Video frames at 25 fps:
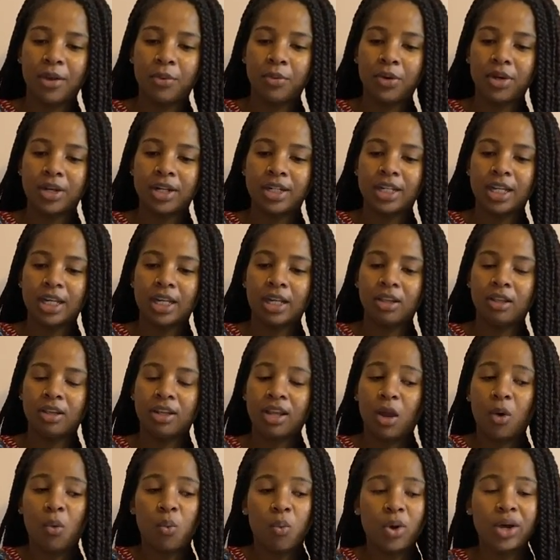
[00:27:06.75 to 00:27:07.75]
We're going to take a look
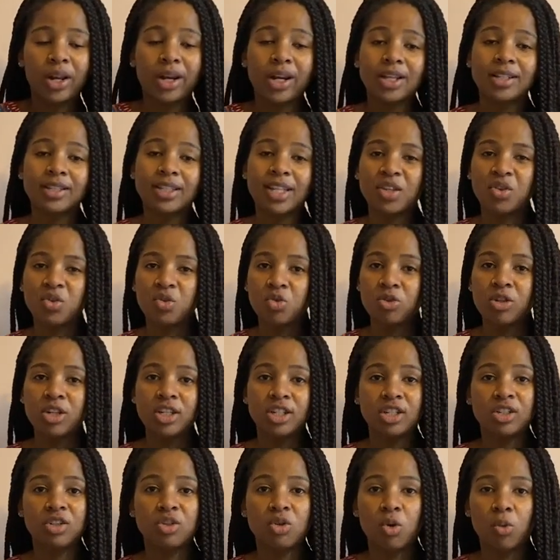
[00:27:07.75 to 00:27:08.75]
at what it is that you need
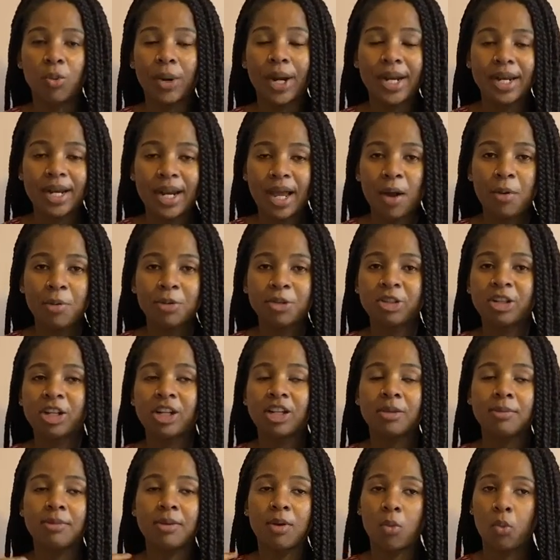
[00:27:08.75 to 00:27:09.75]
to know right now, what you need
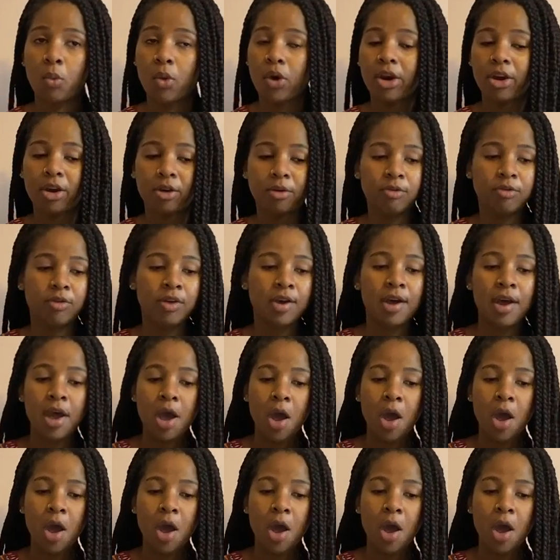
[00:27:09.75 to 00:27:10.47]
to be aware of.